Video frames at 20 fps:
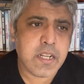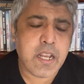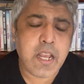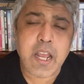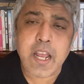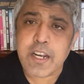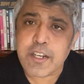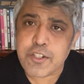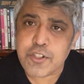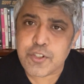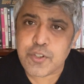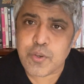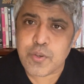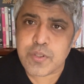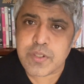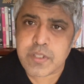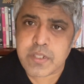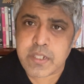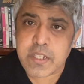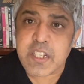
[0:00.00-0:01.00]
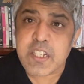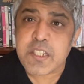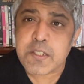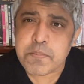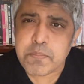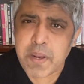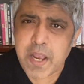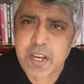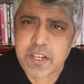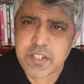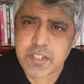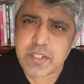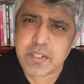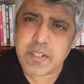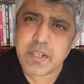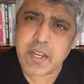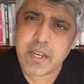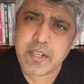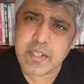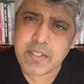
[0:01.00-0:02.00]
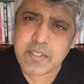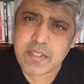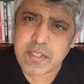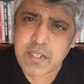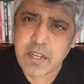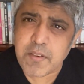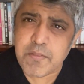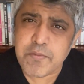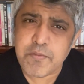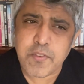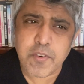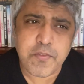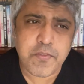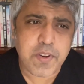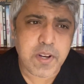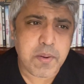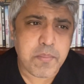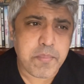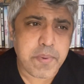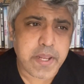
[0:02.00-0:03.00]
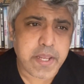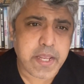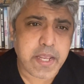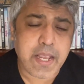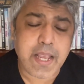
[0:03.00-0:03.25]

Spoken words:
and shows his passion and his love for filmmaking.